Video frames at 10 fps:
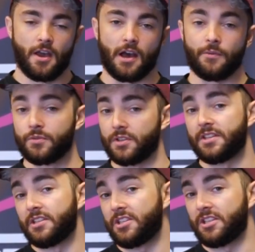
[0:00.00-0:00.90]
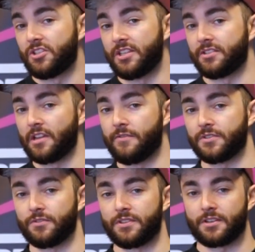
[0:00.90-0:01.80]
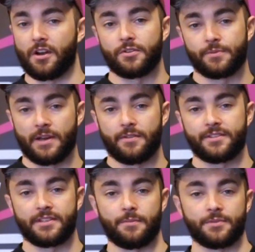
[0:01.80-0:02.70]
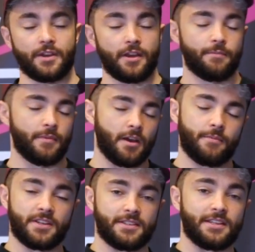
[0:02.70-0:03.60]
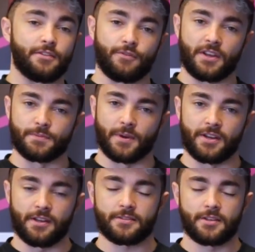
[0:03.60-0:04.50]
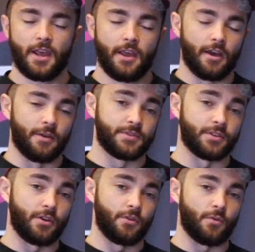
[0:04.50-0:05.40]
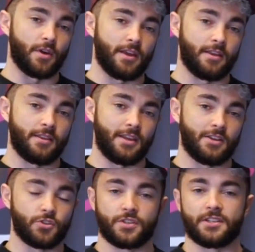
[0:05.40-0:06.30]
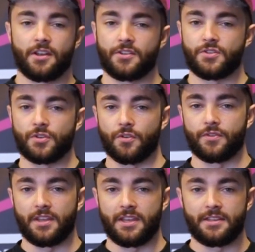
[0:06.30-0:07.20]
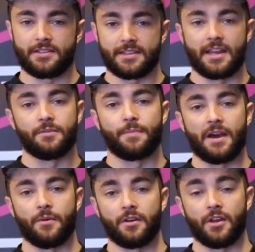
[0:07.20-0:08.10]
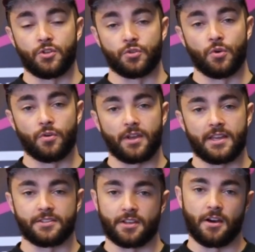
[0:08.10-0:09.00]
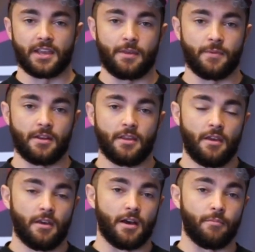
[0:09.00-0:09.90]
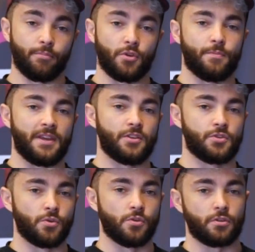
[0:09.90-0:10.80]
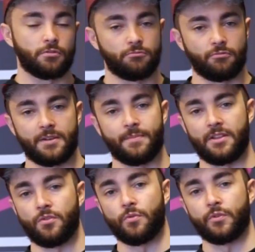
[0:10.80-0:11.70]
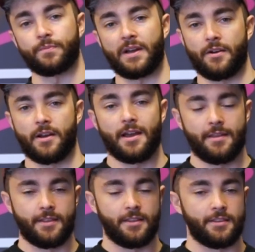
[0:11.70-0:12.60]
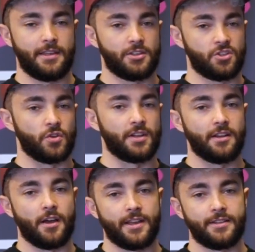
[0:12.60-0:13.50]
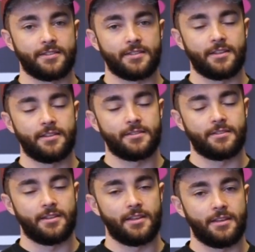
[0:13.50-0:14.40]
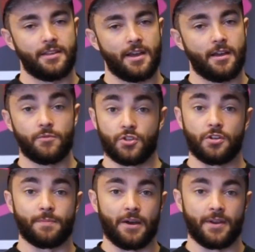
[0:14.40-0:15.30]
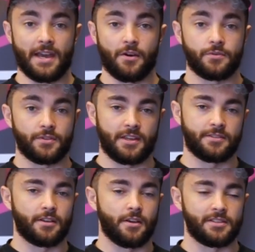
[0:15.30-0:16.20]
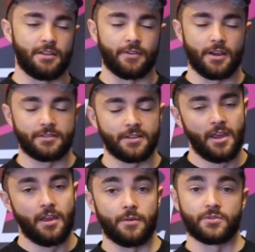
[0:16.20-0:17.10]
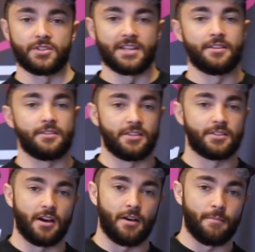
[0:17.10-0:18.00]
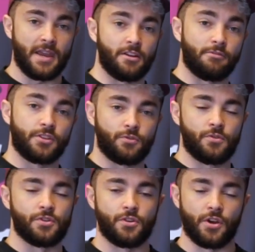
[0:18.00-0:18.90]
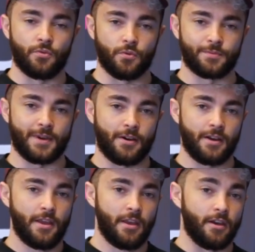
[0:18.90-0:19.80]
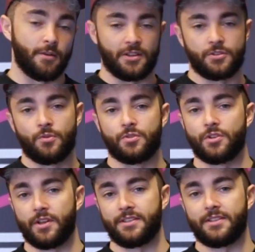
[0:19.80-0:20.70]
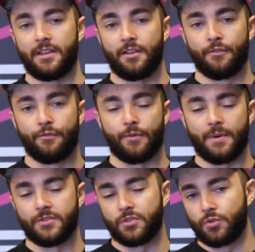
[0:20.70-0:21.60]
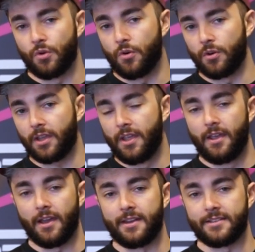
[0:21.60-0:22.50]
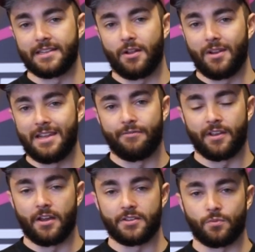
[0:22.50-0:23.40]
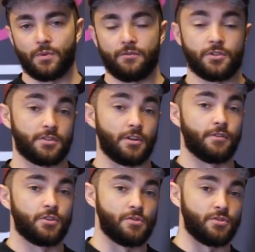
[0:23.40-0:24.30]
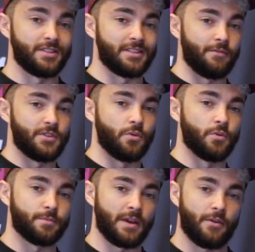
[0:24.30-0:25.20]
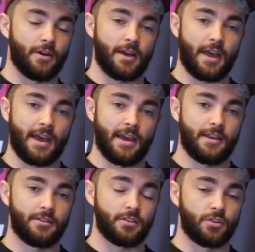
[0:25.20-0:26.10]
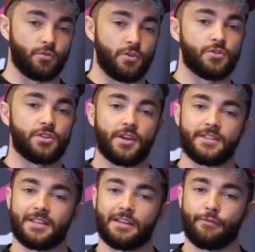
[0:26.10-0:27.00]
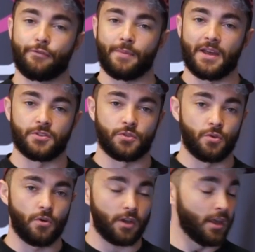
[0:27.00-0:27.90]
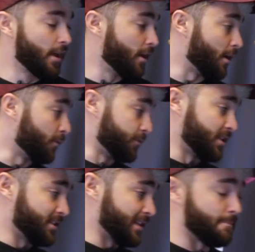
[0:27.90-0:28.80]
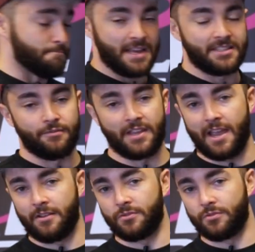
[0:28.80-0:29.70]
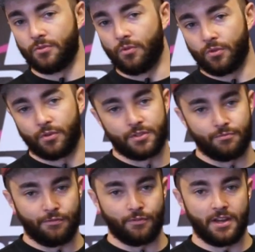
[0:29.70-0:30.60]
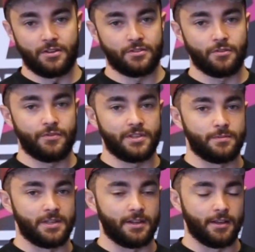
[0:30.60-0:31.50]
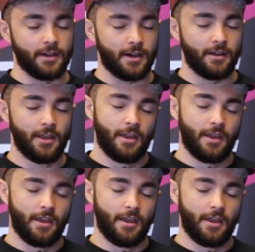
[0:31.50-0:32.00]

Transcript: We also did a DSG service on this car as well at the same time. You can see the figures behind us. So in the dotted lines, you've got the standard power and torque as the car came in, blue being the torque, red being the horsepower, and then the solid lines is the tuned power now, so as the car's leaving us. So standard, this car made around 309 horsepower and about 290 foot-pounds of torque, and is now leaving us with just over 370 horsepower and 390 foot-pounds of torque. Obviously you can see massive gains all across the rev range on this particular car.